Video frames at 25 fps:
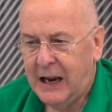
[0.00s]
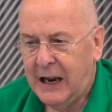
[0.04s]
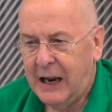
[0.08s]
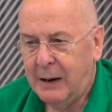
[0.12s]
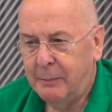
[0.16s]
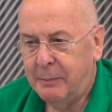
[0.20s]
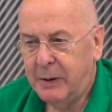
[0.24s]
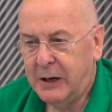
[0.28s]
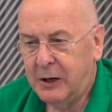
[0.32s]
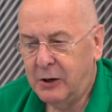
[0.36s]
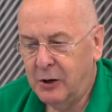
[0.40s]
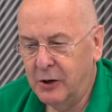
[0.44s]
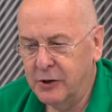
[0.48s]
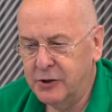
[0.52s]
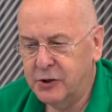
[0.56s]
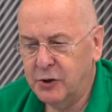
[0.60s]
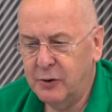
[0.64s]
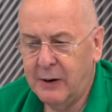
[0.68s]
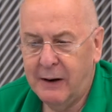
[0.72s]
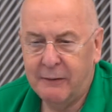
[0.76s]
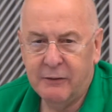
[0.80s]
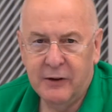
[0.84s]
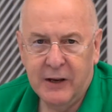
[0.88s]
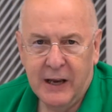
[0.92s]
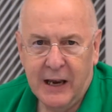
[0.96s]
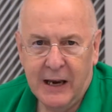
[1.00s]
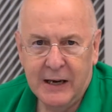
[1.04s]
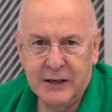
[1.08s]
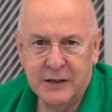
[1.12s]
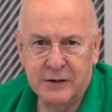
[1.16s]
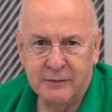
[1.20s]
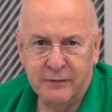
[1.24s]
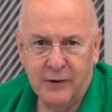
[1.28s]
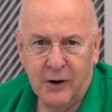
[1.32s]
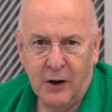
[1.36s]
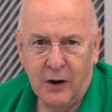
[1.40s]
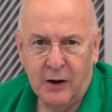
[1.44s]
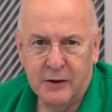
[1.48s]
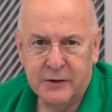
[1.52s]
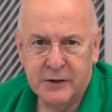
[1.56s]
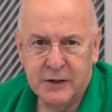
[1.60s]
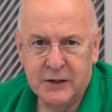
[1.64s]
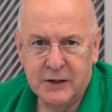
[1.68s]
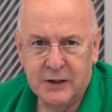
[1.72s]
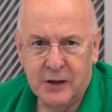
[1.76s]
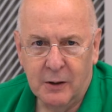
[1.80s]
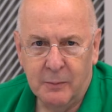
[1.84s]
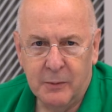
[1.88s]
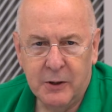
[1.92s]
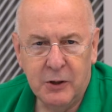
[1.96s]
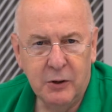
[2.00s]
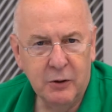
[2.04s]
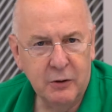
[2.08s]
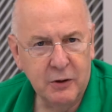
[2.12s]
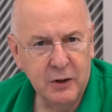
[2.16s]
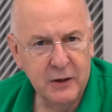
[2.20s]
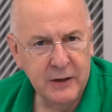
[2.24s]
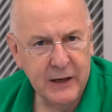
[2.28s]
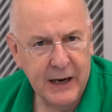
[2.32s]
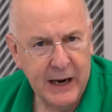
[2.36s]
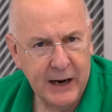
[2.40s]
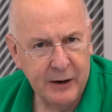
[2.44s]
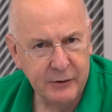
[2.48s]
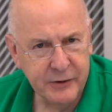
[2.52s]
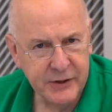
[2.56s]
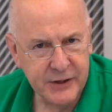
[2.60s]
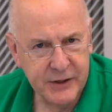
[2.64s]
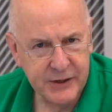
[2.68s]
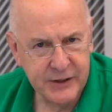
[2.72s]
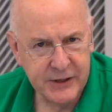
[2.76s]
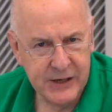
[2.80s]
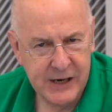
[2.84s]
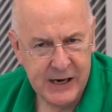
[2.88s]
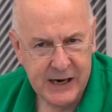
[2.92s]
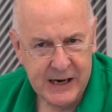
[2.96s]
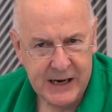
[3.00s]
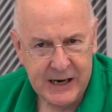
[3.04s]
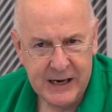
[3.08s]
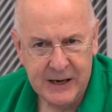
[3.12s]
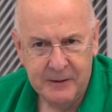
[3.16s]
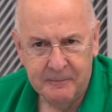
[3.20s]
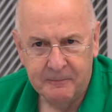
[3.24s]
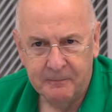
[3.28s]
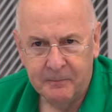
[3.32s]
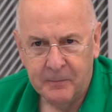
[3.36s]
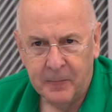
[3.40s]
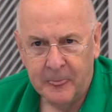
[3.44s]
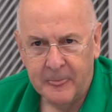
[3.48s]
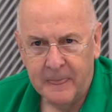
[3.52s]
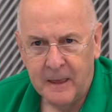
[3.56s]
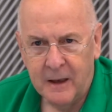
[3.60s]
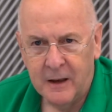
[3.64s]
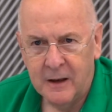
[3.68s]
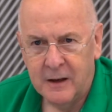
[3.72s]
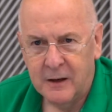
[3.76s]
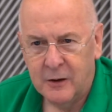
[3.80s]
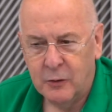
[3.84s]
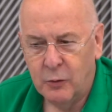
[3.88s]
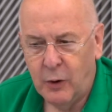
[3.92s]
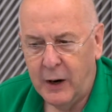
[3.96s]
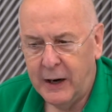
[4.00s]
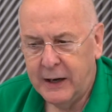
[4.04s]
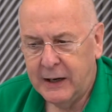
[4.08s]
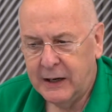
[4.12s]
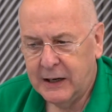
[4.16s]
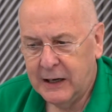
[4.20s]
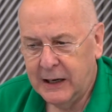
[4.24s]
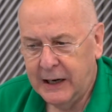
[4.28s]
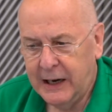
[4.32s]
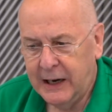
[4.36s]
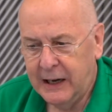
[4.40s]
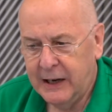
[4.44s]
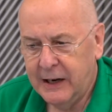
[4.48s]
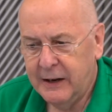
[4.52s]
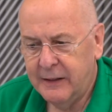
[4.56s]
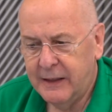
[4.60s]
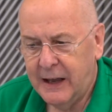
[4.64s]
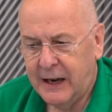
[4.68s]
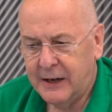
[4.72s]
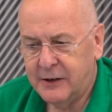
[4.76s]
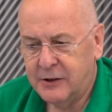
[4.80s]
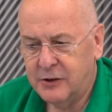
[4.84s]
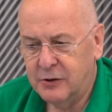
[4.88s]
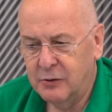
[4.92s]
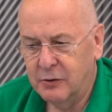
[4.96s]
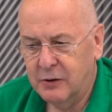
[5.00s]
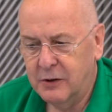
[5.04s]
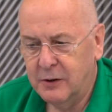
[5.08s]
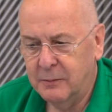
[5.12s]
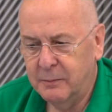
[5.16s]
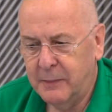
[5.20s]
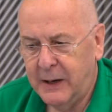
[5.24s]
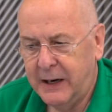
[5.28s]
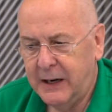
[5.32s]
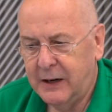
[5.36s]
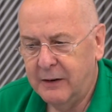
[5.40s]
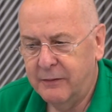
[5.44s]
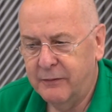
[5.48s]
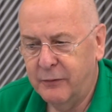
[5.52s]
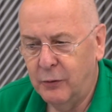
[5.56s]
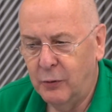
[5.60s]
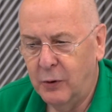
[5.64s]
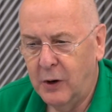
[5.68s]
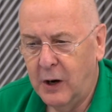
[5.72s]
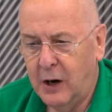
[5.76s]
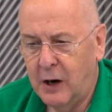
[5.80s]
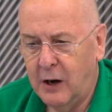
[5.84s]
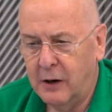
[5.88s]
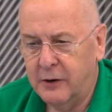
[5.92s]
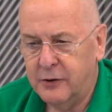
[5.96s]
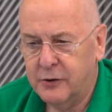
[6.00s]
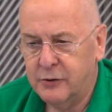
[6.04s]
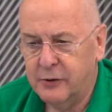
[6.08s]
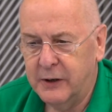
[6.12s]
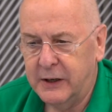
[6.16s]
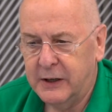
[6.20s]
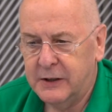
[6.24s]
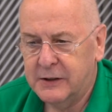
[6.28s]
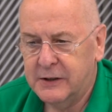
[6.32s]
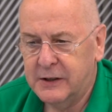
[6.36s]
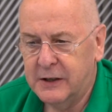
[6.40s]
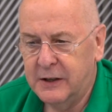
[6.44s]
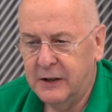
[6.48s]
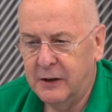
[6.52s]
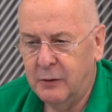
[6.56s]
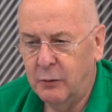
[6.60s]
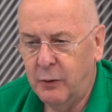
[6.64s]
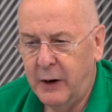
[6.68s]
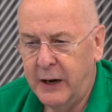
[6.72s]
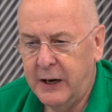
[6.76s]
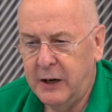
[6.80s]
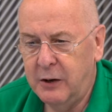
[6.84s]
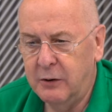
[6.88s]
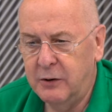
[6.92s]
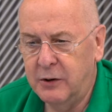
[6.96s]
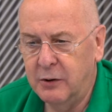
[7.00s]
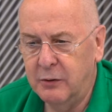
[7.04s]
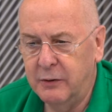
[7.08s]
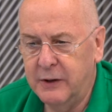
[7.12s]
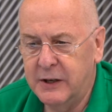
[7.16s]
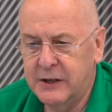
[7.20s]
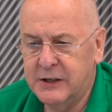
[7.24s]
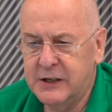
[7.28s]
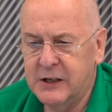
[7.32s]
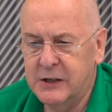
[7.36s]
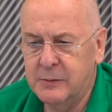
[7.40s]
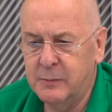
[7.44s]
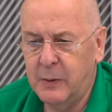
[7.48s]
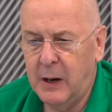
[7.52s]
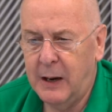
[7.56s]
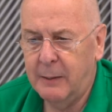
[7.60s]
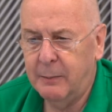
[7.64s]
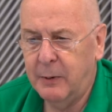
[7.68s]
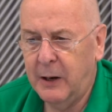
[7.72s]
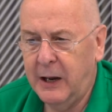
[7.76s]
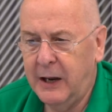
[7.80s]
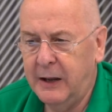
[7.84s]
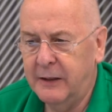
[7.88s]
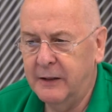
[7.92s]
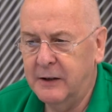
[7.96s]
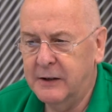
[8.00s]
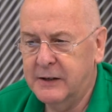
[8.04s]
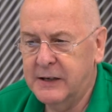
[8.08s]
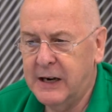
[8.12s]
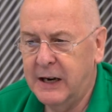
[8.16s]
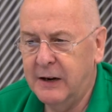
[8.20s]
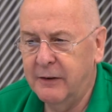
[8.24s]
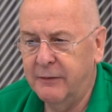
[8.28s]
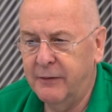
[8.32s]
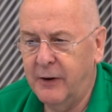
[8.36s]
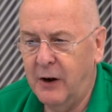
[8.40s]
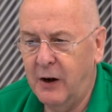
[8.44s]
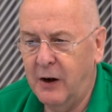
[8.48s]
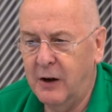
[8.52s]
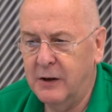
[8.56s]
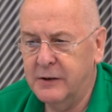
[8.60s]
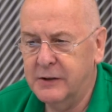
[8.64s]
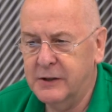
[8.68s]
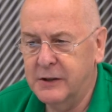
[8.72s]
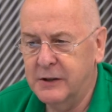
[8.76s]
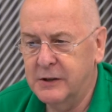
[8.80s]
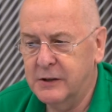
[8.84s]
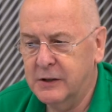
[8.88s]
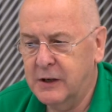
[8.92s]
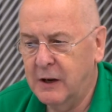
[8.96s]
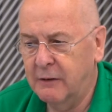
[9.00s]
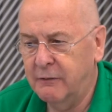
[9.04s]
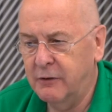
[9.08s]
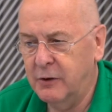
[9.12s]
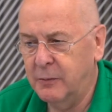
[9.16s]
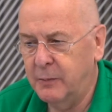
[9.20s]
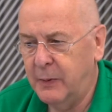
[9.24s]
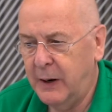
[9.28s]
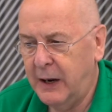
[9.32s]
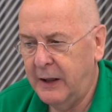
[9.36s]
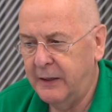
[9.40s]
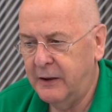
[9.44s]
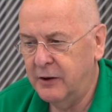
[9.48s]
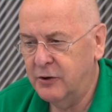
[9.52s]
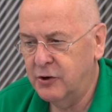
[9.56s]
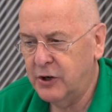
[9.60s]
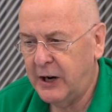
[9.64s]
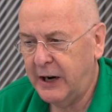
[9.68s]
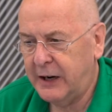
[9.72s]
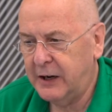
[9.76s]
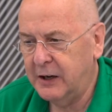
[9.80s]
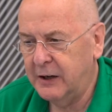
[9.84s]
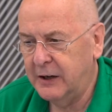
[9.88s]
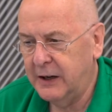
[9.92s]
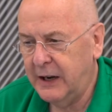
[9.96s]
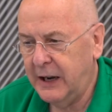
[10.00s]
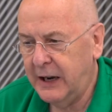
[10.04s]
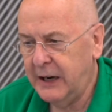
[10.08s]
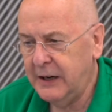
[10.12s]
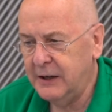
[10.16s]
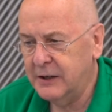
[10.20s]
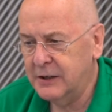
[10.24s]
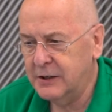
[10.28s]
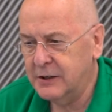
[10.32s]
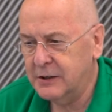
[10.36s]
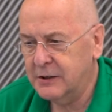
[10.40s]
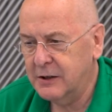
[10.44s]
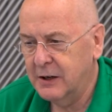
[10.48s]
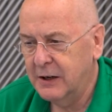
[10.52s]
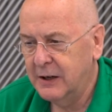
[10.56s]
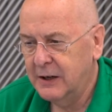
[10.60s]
because you have the 8 of hearts in dummy, you can now see quite clearly that you can make 4 heart tricks, and the way you do this is by playing the 10 of hearts. It's covered by the jack and ace,